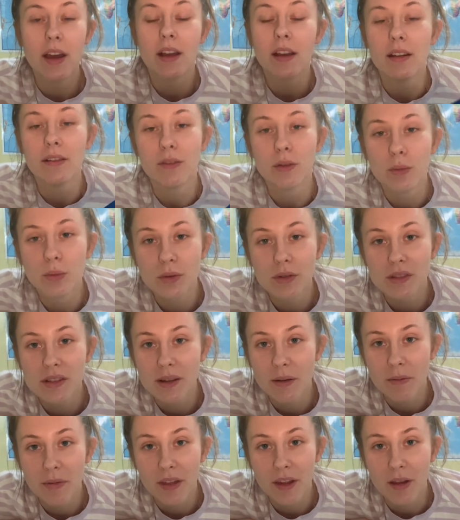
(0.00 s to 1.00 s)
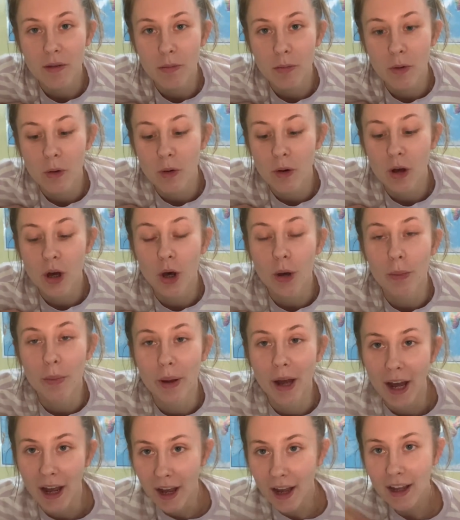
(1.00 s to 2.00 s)
if you want something more
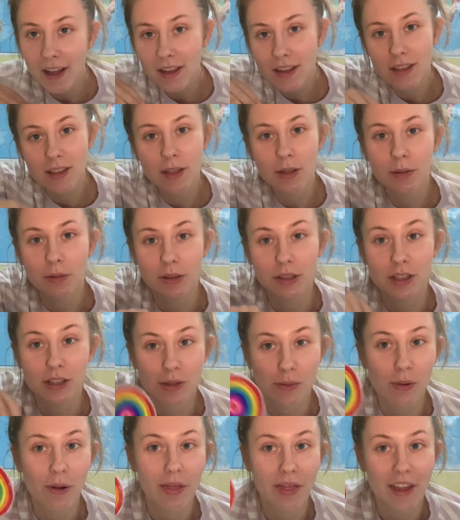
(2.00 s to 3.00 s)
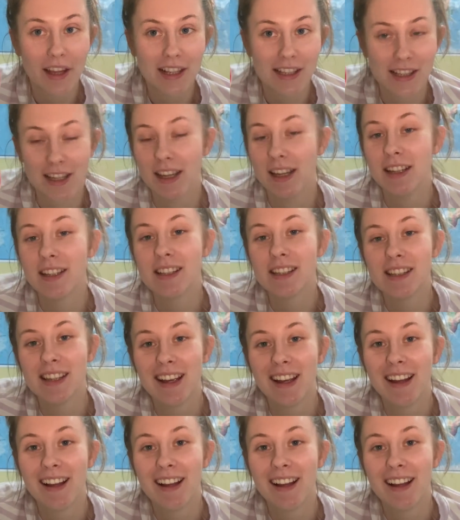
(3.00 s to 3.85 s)
compact, which is what this is,